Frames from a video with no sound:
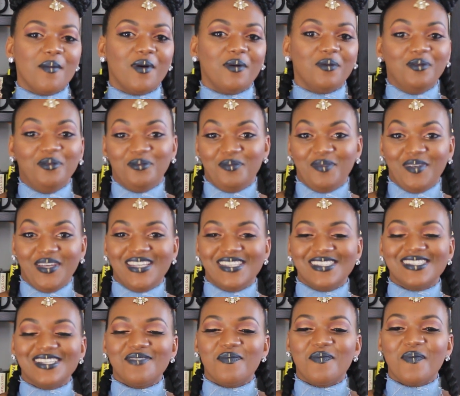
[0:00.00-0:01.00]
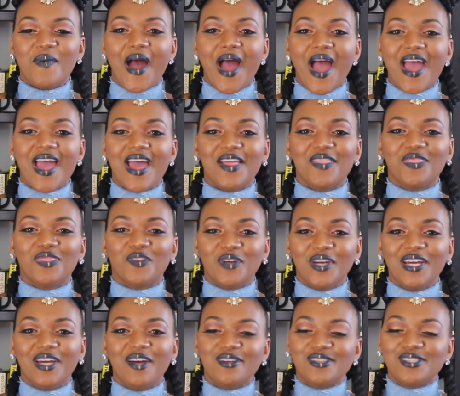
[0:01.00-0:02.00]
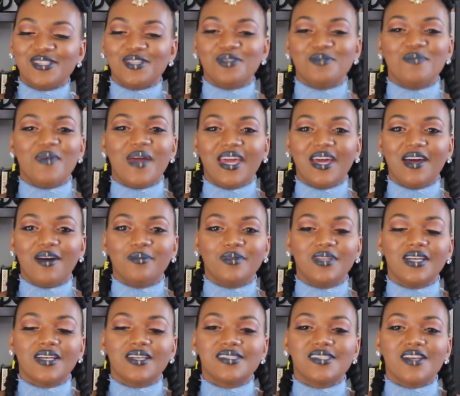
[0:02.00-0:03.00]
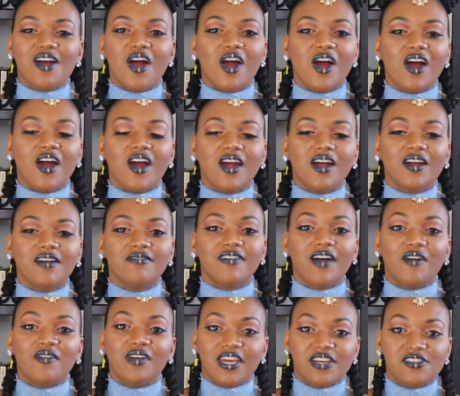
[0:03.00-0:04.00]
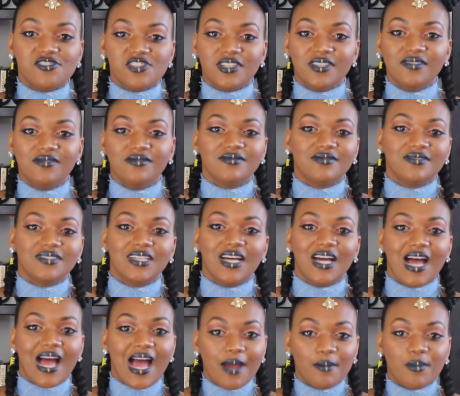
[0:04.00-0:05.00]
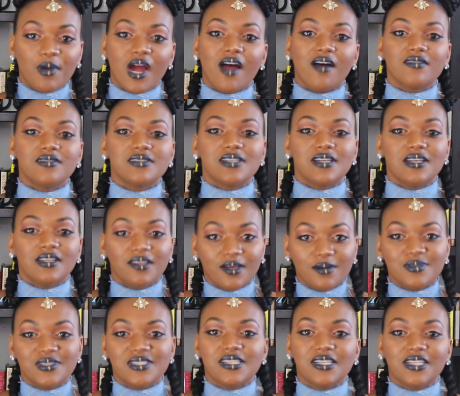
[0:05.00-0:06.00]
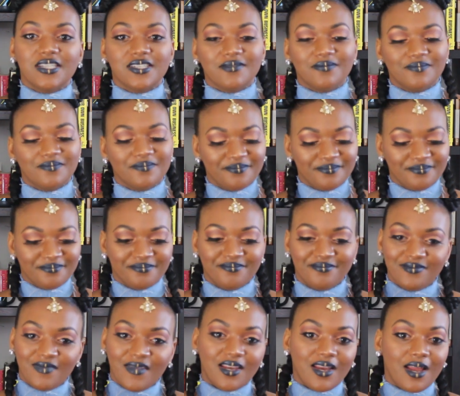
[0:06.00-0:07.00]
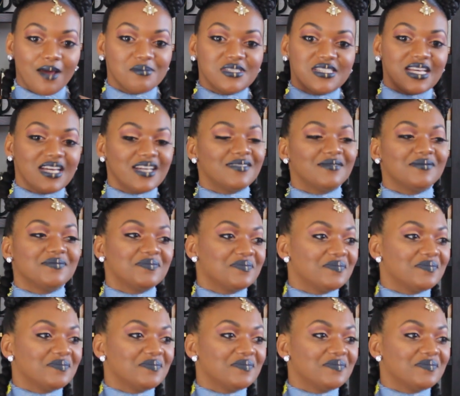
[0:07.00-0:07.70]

Oh, beat. My three go-to makeup looks are foundation, eyebrows, and lipstick. And I'm set.